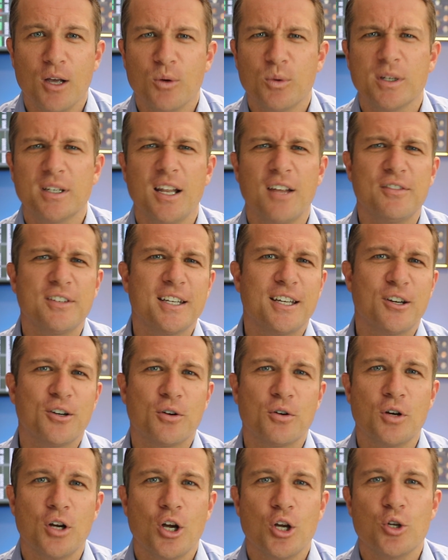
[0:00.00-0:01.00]
We'd love to
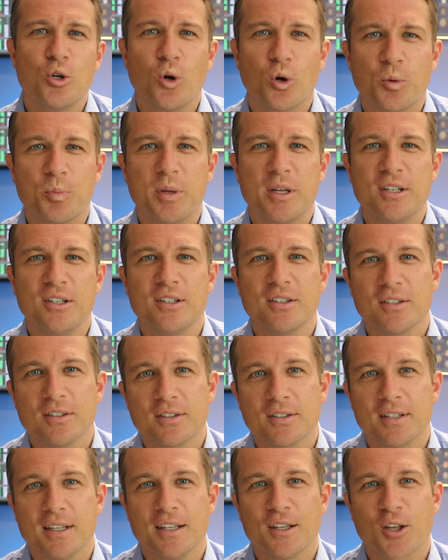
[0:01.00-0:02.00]
hear your
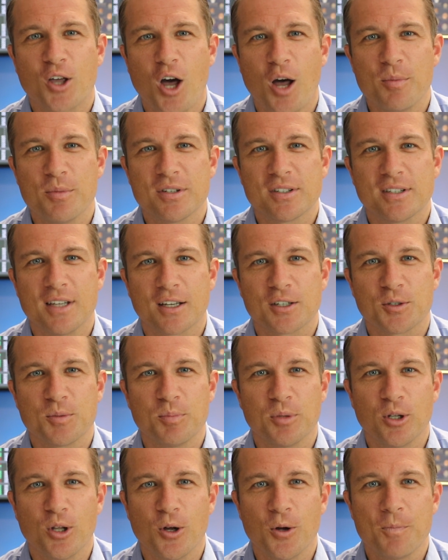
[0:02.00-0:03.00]
opinions in the comments
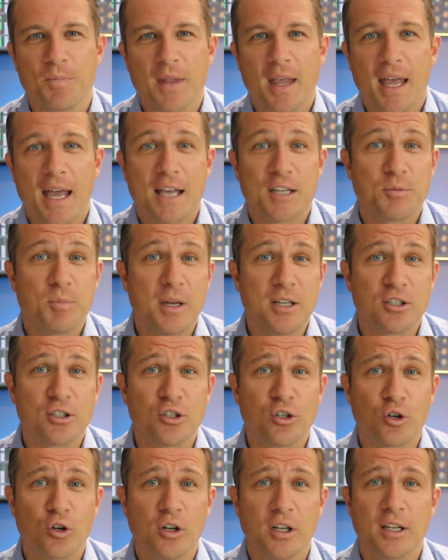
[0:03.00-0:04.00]
section below. As
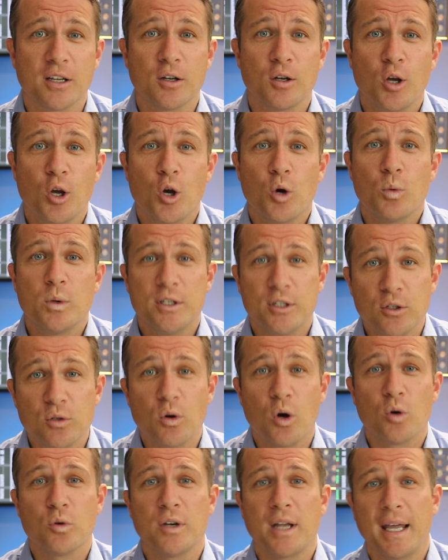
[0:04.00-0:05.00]
mentioned earlier, we
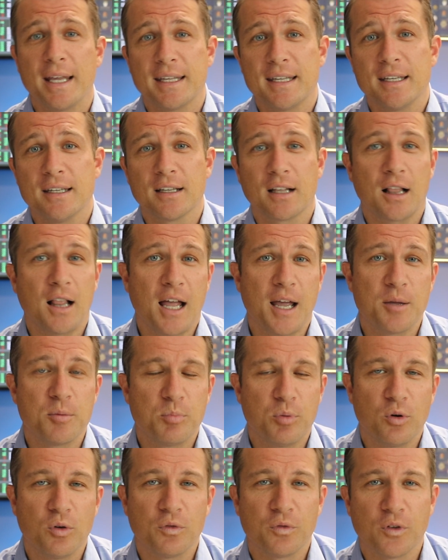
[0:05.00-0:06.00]
do own Nike in
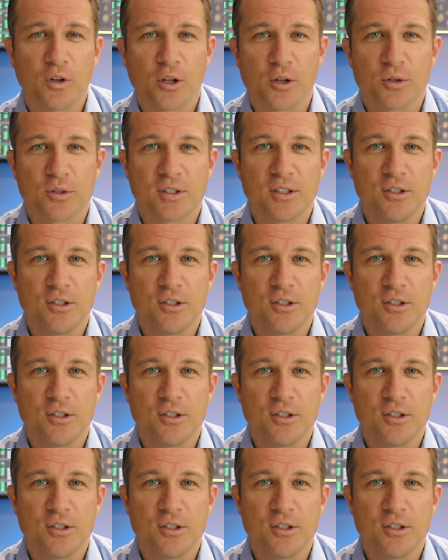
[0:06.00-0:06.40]
client portfolios,